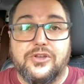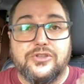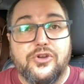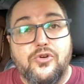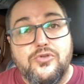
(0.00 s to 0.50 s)

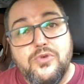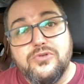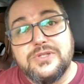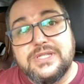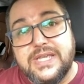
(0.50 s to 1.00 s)

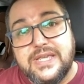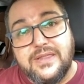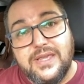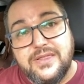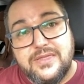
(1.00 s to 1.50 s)
hormones
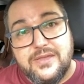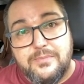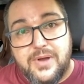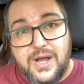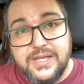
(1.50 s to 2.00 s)
in the
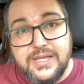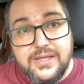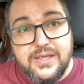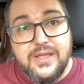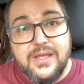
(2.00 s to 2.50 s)
body
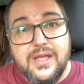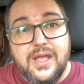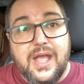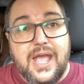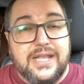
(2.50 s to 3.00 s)

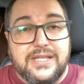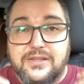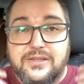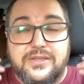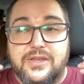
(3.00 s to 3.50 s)
and
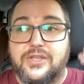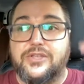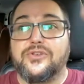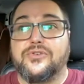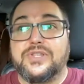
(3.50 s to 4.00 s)

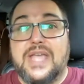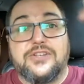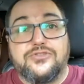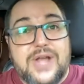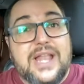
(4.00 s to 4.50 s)
the
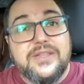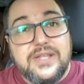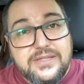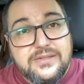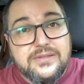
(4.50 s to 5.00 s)

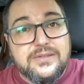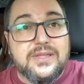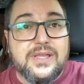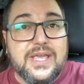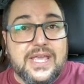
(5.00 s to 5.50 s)
adrenaline
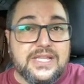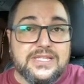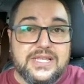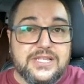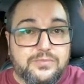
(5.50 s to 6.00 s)

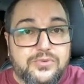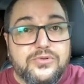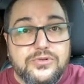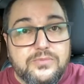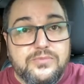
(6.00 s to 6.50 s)
is
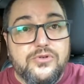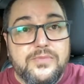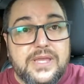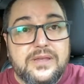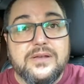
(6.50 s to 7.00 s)

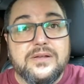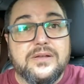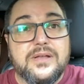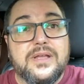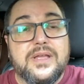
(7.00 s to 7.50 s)
booming
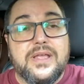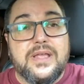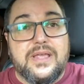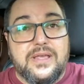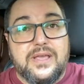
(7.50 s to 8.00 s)

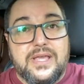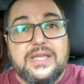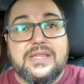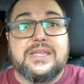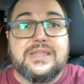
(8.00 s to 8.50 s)

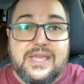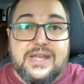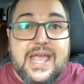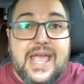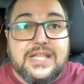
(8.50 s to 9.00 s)
in their
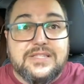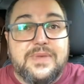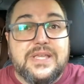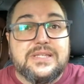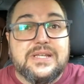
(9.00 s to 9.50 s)
heads,
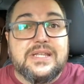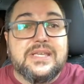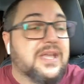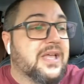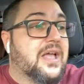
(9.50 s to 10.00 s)
basically,
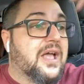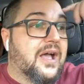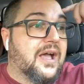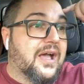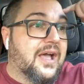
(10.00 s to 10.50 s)

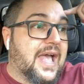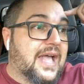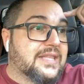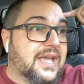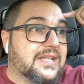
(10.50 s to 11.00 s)

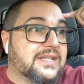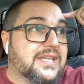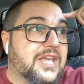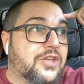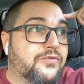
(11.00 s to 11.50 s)
and
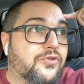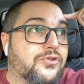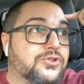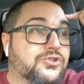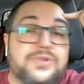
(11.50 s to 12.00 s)
they
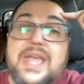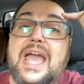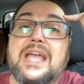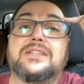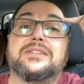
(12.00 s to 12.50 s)
won't
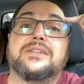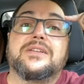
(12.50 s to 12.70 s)
react